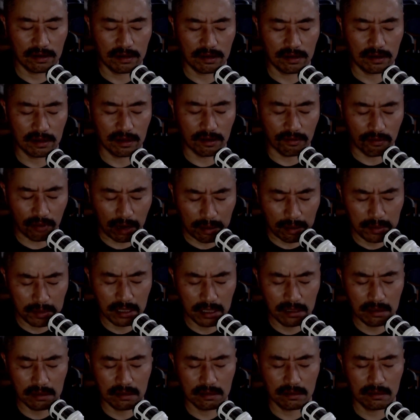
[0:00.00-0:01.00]
the
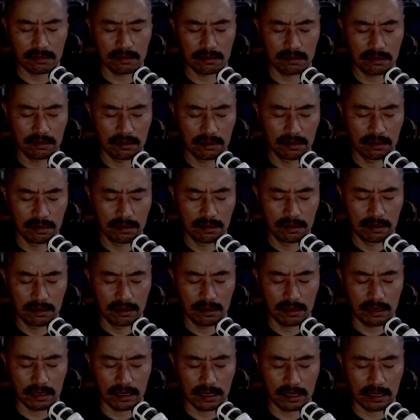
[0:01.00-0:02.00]
remnant
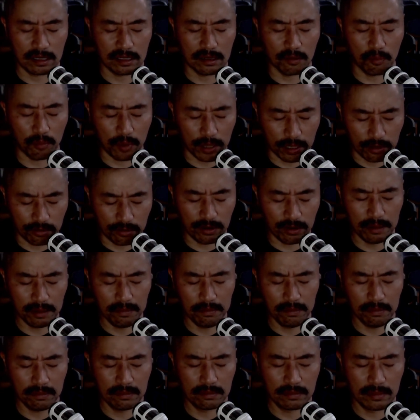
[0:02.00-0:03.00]
and the
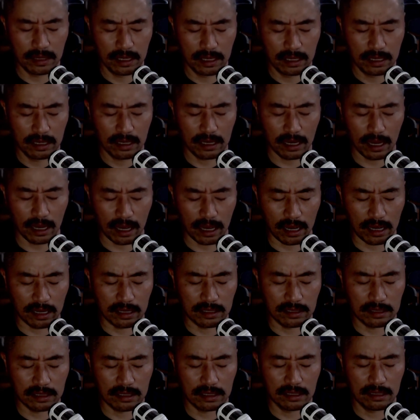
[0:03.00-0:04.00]
pilgrim
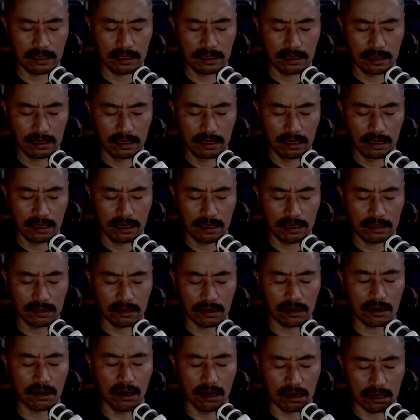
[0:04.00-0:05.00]
and the
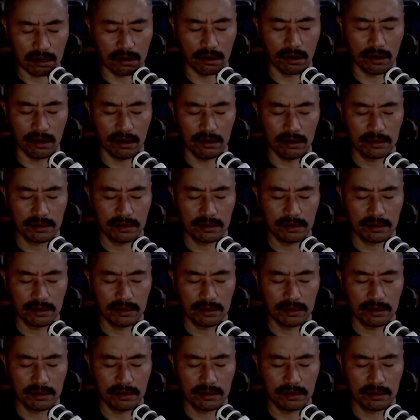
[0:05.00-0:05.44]
conqueror.